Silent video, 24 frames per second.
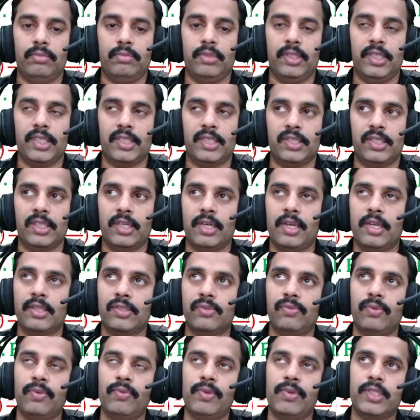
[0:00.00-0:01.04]
next
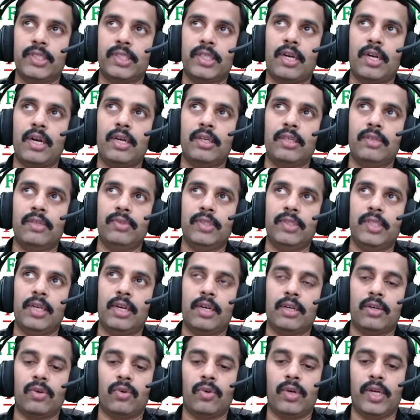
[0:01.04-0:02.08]
class, we will start with
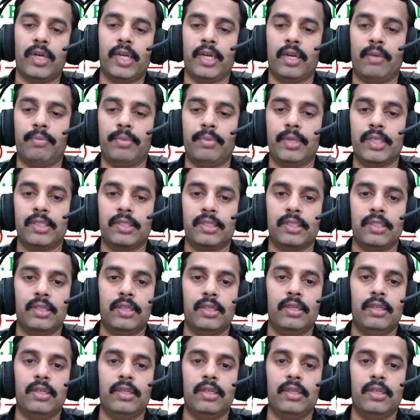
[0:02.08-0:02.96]
electrodynamics,